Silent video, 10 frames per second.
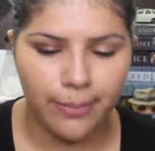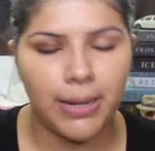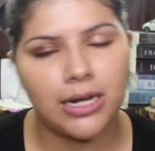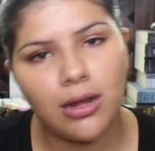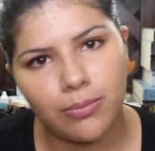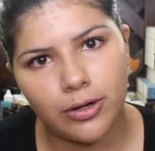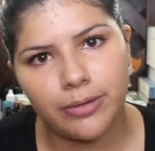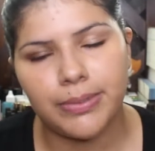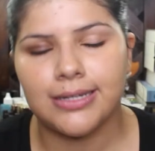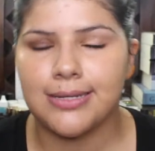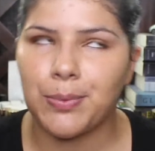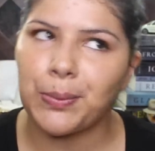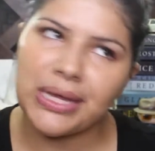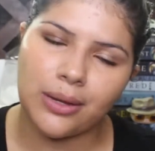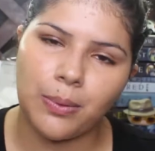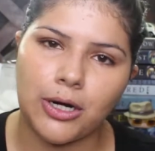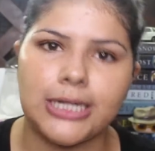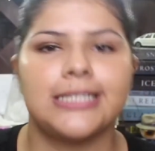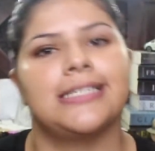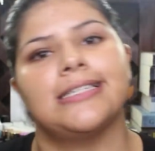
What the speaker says: my number because I'm a makeup artist.